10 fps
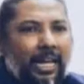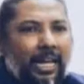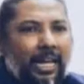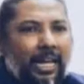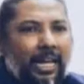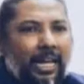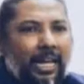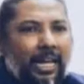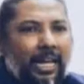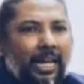
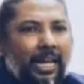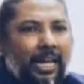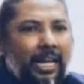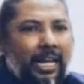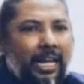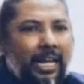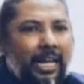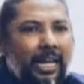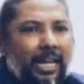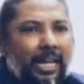
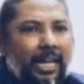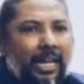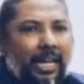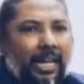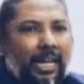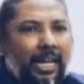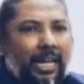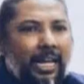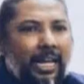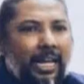
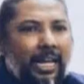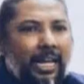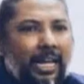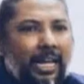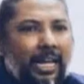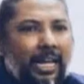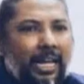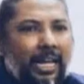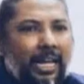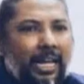
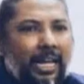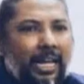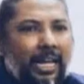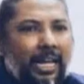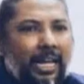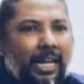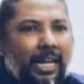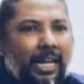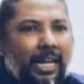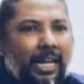
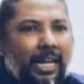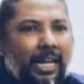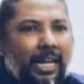(no lip movement)